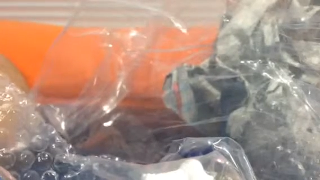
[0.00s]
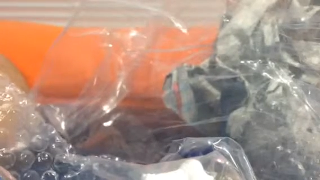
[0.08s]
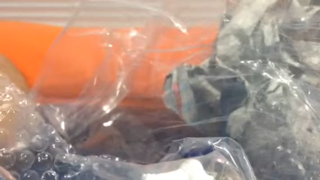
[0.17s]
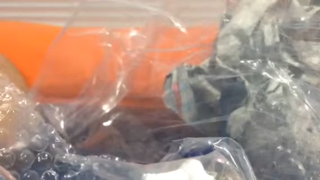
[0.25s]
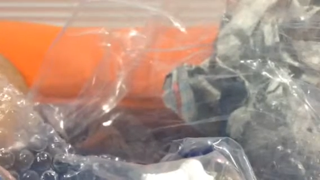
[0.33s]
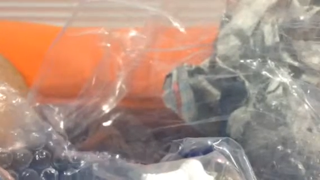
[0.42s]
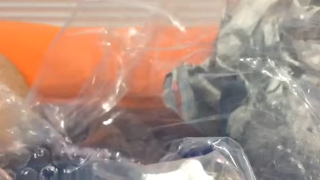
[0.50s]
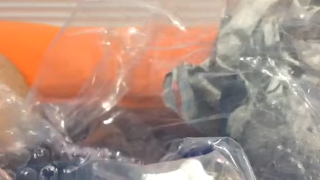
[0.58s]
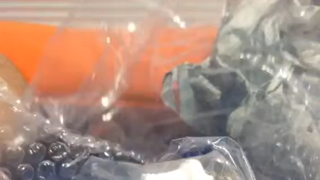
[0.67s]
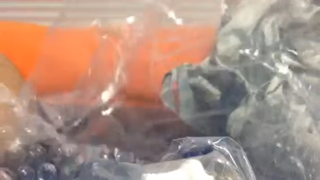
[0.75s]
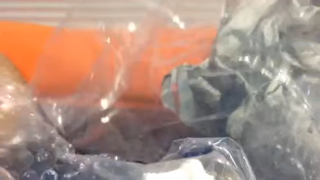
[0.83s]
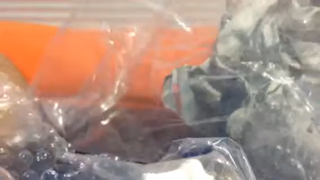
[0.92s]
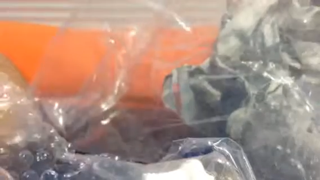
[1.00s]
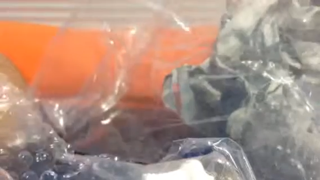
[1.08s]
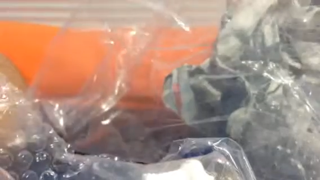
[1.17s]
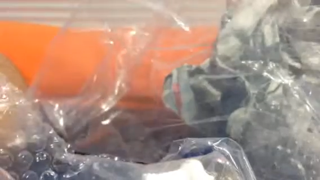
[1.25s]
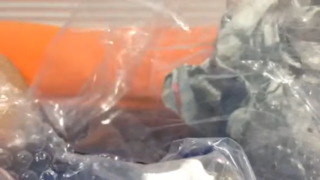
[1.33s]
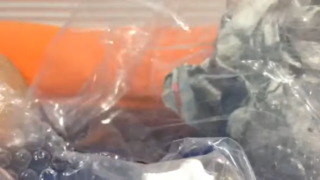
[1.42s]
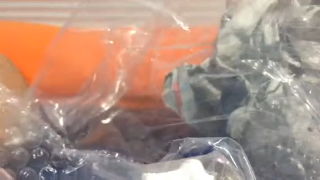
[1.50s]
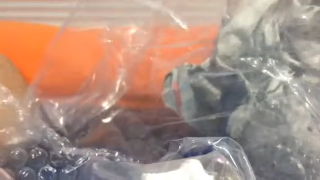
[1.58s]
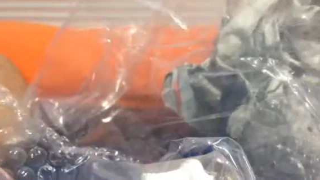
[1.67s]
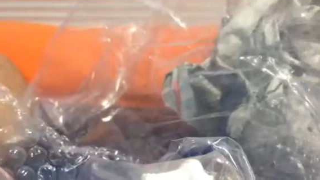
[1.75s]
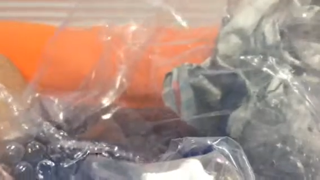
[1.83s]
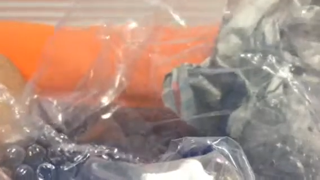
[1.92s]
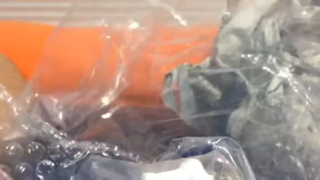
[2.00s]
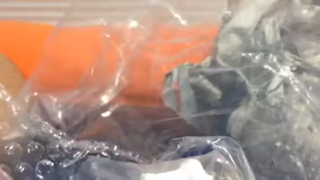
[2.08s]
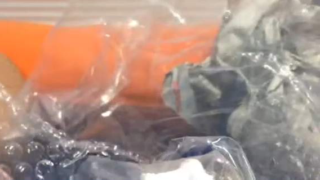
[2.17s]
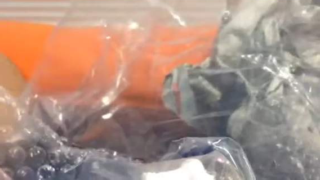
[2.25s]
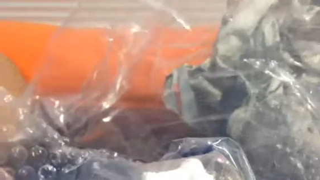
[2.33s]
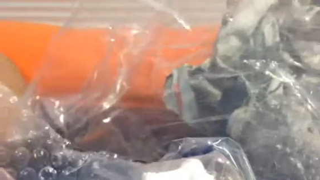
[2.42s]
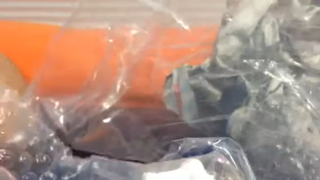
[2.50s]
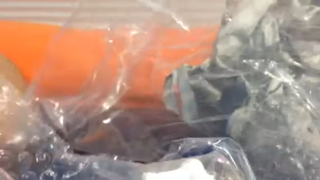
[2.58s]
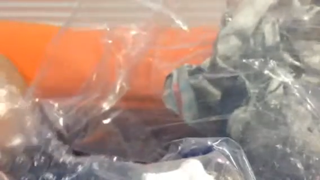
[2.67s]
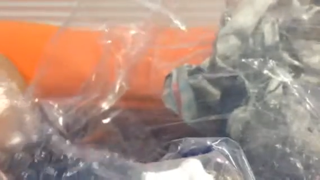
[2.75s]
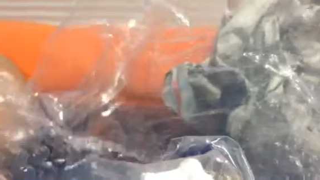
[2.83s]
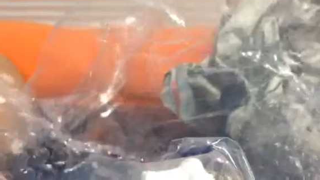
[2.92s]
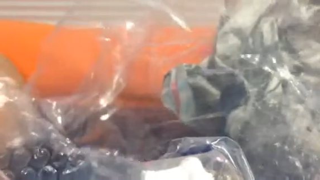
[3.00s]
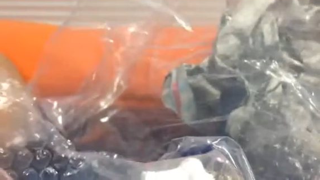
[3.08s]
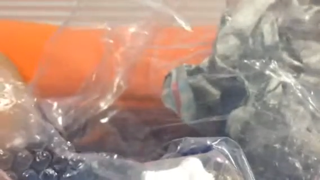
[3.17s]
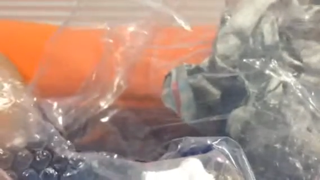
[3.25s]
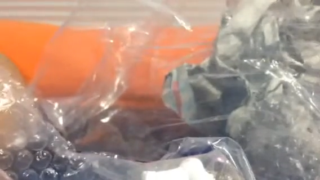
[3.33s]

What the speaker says: No face is visible, so there are no lips to read.